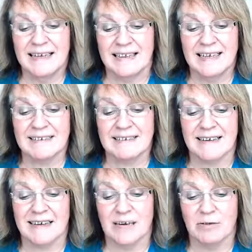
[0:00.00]
Things
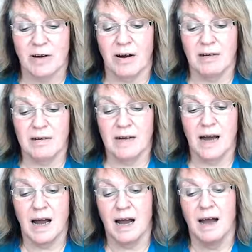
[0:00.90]
can go
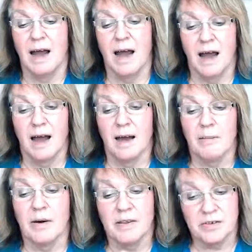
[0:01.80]
wrong,
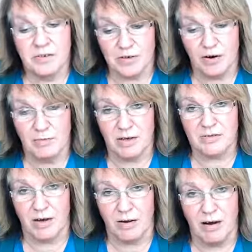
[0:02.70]
but the show
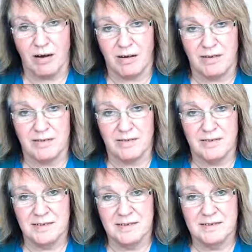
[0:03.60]
must go on.
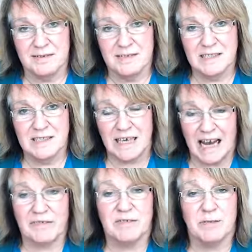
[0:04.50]
You
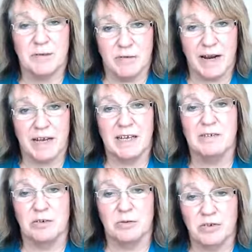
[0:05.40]
have to be ready
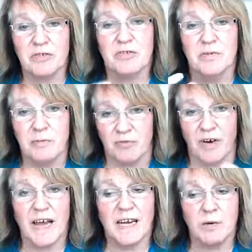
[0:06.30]
to just
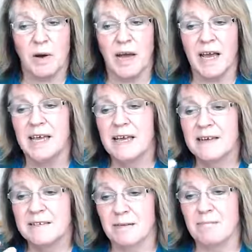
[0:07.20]
find a way
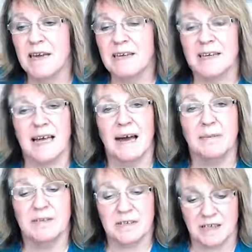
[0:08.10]
to make it
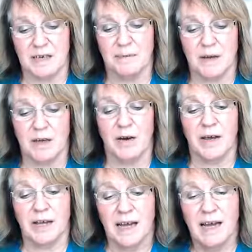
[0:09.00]
happen, to keep it
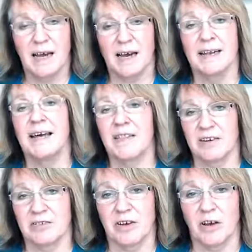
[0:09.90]
going and let
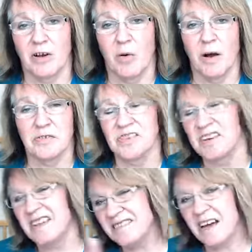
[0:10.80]
that show go on.
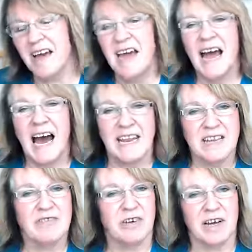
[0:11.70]
So that's
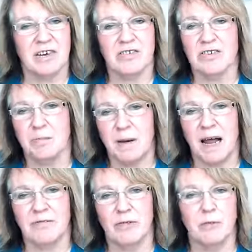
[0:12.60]
an introduction to
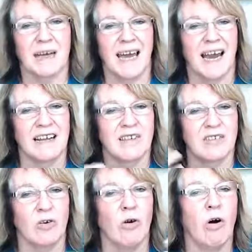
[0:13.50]
platform mechanics.
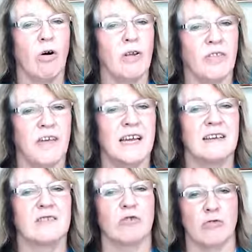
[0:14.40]
It's all the
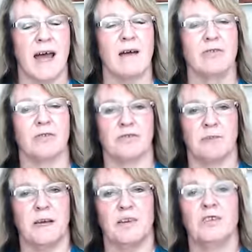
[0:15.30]
things around your
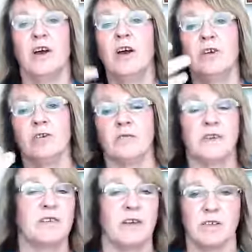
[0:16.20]
speech, your
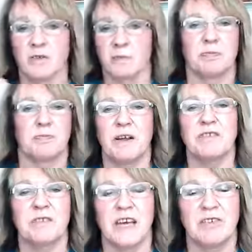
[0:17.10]
vision, your
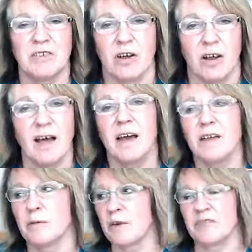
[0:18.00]
presentation
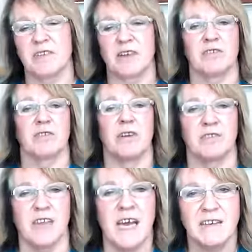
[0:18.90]
online, your presentation on a
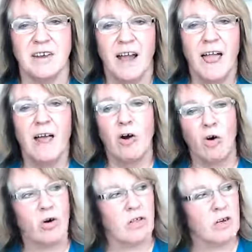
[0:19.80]
stage,
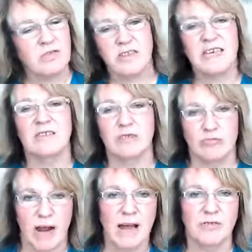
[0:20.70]
all of those things
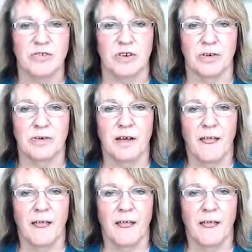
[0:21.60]
around you